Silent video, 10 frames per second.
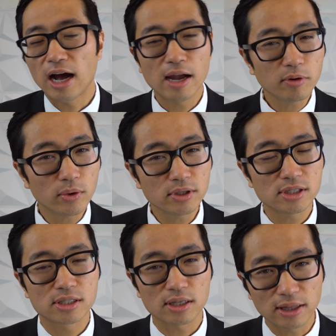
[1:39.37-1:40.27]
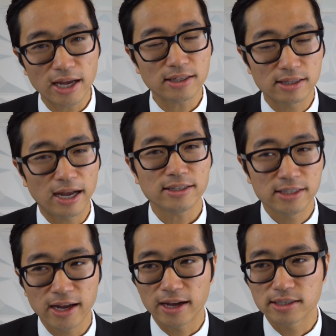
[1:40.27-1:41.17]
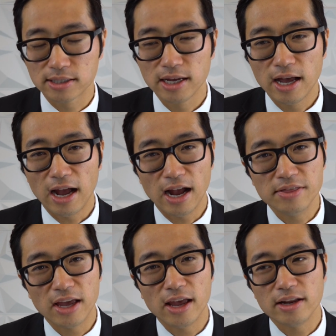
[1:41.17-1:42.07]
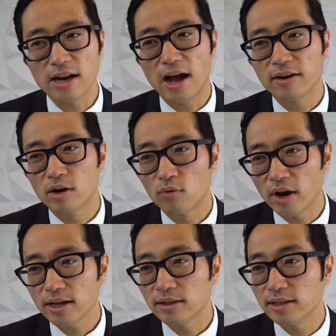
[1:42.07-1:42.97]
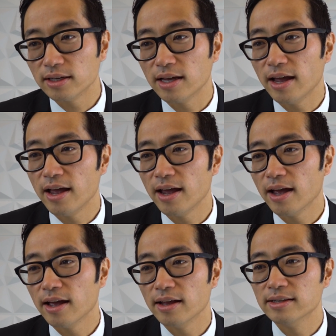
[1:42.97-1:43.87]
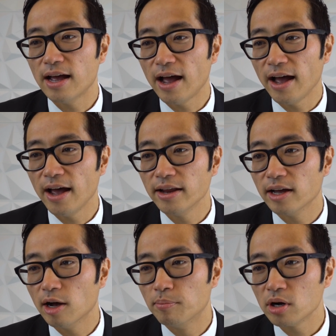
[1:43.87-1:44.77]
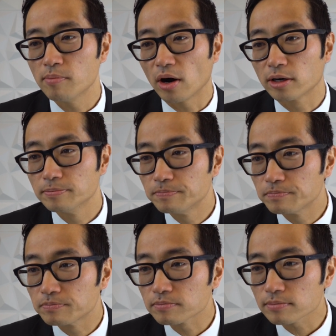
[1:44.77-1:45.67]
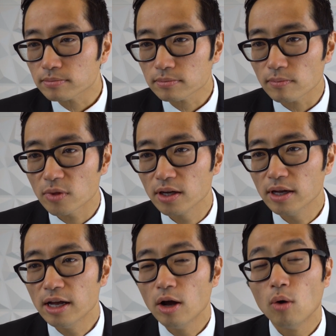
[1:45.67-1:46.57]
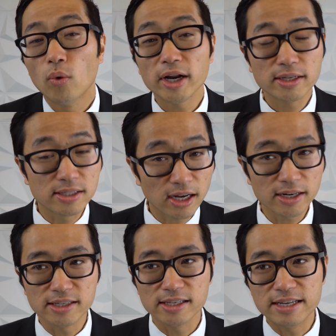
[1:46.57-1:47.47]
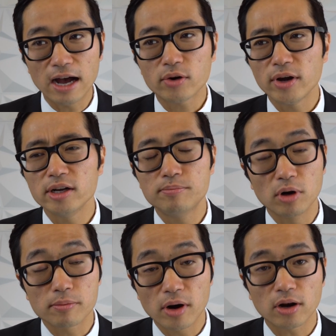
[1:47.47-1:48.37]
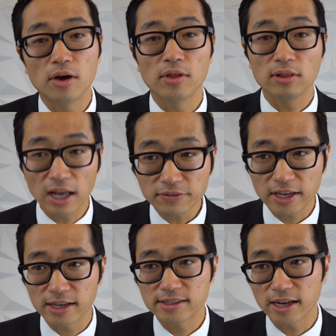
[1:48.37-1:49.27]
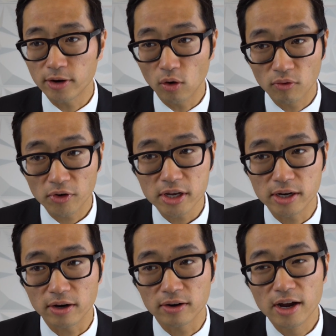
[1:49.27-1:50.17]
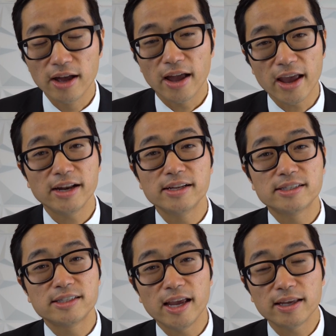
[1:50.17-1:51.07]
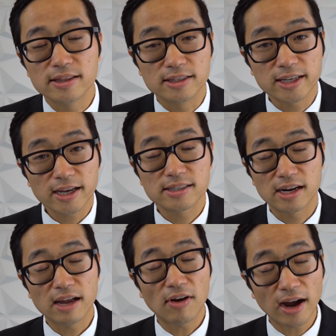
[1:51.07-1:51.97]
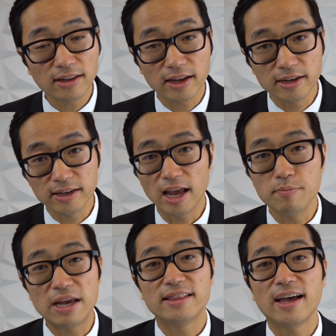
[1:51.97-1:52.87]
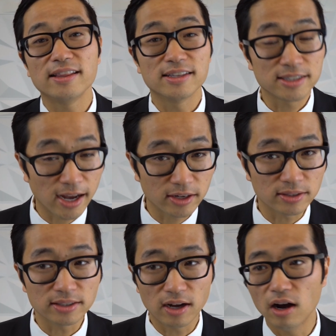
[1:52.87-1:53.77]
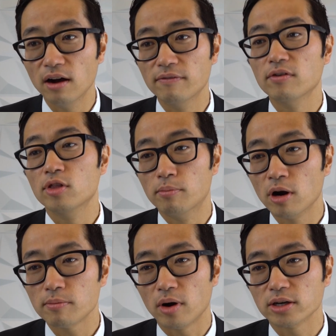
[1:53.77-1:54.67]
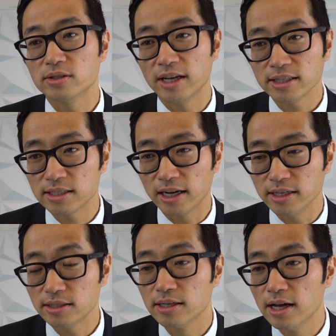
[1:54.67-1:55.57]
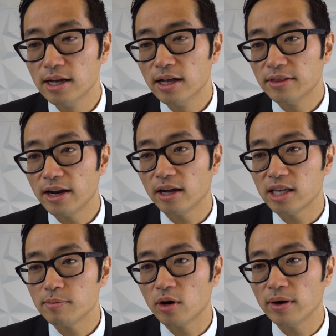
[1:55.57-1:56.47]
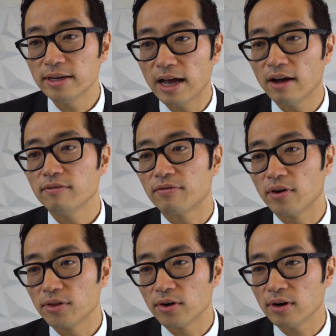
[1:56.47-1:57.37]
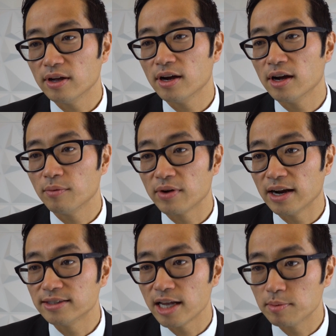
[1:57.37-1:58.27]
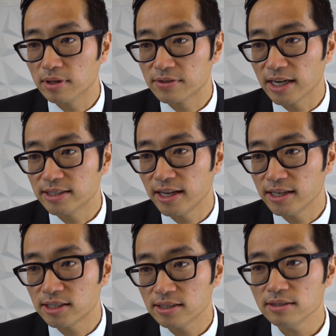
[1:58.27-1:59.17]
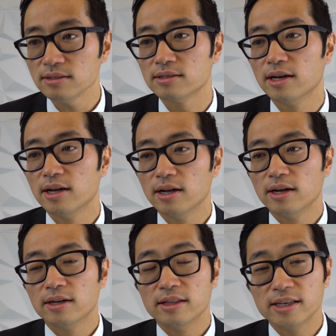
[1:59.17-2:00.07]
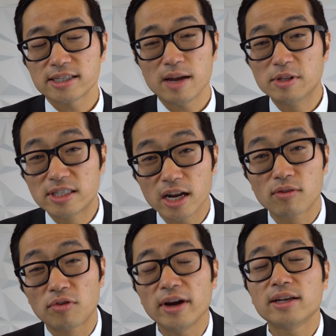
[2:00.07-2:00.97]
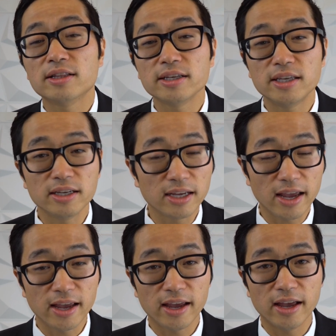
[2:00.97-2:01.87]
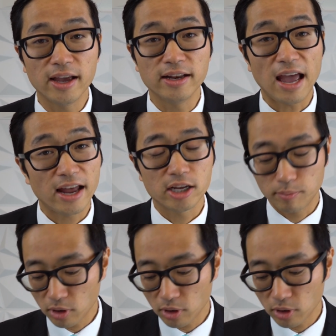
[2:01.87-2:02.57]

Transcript: I'm going to select that text and then I'm gonna right click and add a bookmark. What it has done is it has now created a bookmark on the left-hand side over here, and it has taken the text that I've highlighted and made that the title of the bookmark, so that's nice. Then I'll keep going down further. Uh, we've got a table of citations. This time, instead of right-clicking and adding a